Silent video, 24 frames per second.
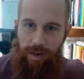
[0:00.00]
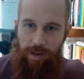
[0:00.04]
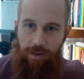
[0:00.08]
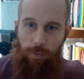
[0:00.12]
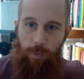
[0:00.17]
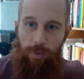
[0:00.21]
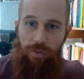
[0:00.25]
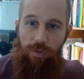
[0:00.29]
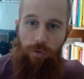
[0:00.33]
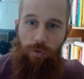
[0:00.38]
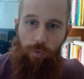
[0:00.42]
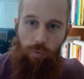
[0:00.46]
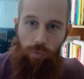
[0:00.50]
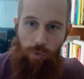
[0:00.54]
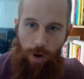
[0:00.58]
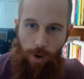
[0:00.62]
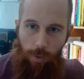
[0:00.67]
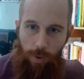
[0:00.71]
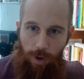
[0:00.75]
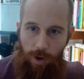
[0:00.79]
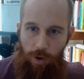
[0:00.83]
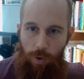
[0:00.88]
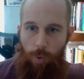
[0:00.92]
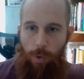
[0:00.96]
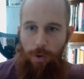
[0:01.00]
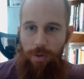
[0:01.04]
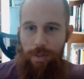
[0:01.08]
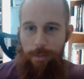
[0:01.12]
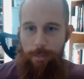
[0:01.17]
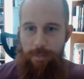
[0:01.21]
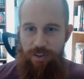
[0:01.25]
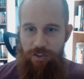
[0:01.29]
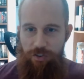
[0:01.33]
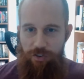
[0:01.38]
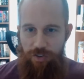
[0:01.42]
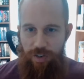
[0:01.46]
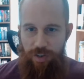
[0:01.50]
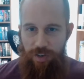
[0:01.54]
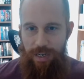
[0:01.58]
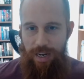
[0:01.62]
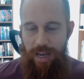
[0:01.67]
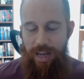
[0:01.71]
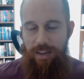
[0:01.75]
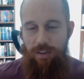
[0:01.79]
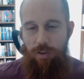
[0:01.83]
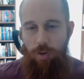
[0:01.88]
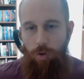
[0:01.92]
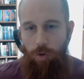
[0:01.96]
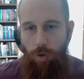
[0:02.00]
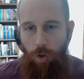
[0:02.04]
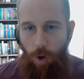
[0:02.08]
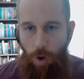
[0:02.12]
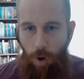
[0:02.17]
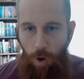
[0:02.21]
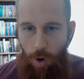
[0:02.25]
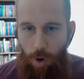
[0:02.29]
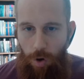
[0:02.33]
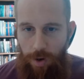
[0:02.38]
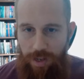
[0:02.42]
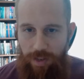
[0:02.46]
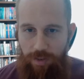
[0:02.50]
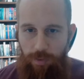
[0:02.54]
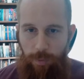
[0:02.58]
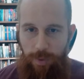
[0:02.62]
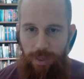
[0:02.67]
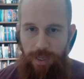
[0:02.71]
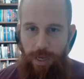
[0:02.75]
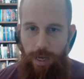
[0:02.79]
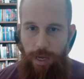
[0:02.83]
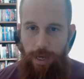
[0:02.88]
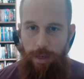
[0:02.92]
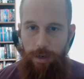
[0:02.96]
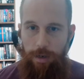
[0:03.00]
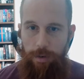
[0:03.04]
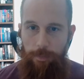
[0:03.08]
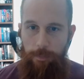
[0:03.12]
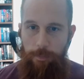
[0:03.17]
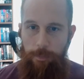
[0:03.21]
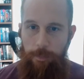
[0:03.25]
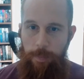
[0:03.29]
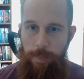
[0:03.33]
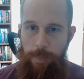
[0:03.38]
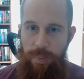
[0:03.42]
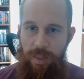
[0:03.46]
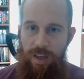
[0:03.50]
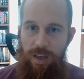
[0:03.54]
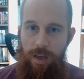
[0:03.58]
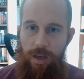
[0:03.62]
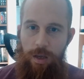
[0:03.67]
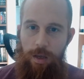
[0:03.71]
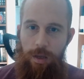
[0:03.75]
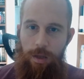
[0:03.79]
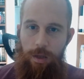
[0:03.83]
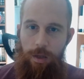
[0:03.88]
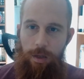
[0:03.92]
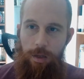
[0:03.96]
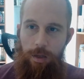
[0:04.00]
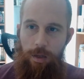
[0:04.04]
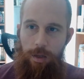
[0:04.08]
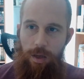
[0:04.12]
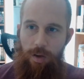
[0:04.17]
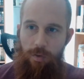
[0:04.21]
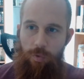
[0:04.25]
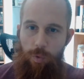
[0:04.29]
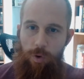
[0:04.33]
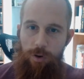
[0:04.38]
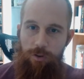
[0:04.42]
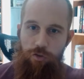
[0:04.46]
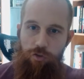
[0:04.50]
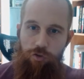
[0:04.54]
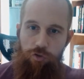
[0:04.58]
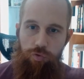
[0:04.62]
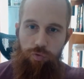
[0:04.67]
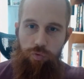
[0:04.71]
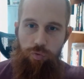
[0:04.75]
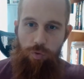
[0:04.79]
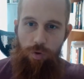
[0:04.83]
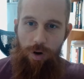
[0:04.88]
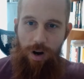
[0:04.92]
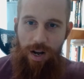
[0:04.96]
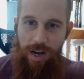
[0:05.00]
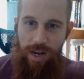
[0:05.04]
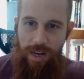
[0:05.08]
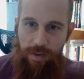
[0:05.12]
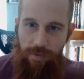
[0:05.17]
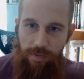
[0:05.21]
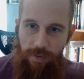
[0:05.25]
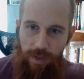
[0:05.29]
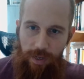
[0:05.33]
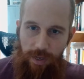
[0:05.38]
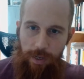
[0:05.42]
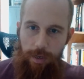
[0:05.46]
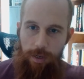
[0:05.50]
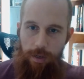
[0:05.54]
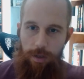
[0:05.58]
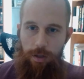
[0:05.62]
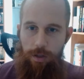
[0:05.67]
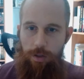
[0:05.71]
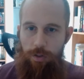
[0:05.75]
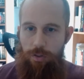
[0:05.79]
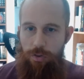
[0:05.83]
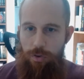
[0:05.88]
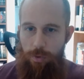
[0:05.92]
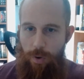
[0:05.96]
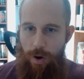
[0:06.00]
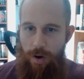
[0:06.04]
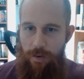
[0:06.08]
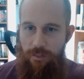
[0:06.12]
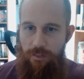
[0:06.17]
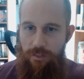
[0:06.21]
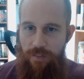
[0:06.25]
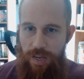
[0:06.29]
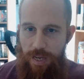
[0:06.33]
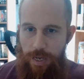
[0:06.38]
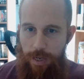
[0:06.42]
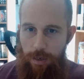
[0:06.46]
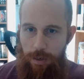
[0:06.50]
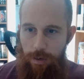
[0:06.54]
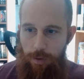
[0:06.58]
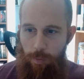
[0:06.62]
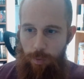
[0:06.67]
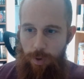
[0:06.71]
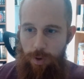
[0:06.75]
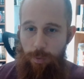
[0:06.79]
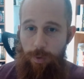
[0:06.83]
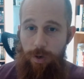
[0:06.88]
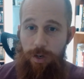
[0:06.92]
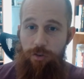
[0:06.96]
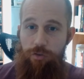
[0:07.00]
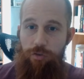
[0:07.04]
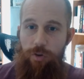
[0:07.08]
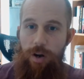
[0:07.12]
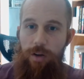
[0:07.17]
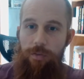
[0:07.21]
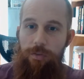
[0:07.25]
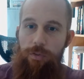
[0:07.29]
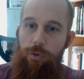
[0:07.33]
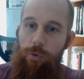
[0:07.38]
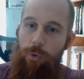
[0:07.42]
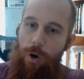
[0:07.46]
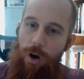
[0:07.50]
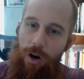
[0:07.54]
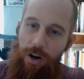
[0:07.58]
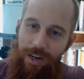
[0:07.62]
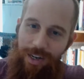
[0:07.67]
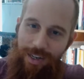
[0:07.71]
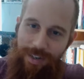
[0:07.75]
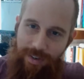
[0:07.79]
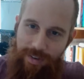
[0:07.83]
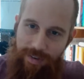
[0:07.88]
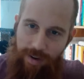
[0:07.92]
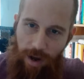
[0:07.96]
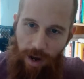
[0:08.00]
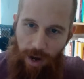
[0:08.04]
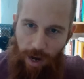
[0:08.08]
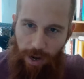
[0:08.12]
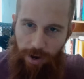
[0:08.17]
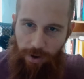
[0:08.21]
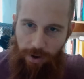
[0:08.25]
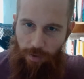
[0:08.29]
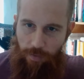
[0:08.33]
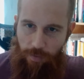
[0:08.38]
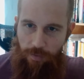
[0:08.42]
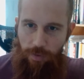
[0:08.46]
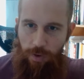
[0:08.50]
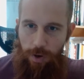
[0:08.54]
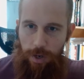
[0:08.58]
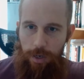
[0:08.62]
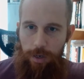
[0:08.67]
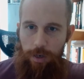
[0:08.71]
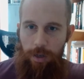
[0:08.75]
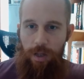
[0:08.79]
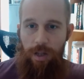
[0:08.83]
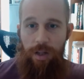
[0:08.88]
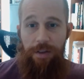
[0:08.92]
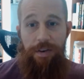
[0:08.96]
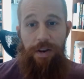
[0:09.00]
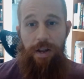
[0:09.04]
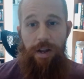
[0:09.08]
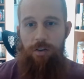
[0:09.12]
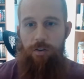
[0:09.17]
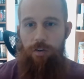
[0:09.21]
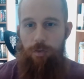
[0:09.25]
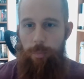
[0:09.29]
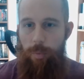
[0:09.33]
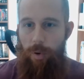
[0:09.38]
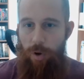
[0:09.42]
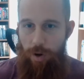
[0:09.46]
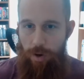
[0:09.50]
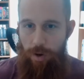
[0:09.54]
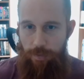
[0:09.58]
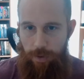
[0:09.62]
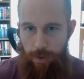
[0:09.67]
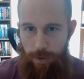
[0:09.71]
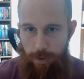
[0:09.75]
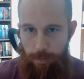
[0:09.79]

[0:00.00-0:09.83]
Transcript: with the rower or the machine as long as we can. If we're driving through our feet, we want to drive through our entire foot, not just part of it.